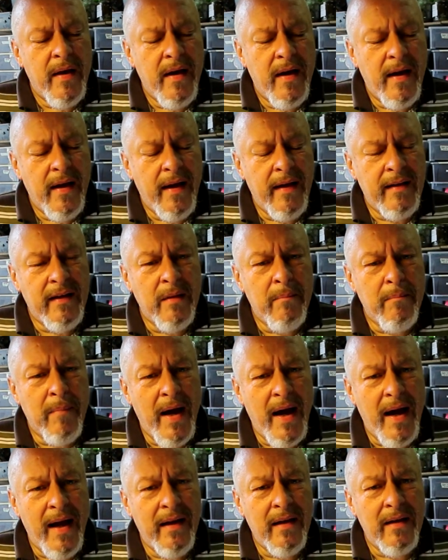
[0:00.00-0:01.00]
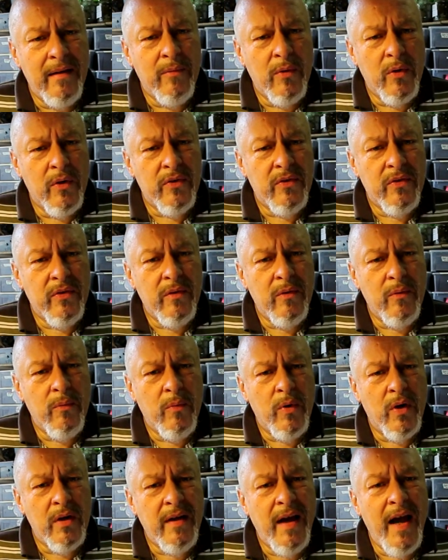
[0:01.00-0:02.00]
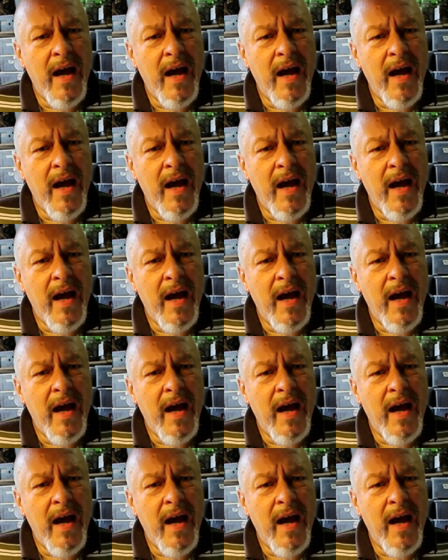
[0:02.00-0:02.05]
I had in mind was uh, what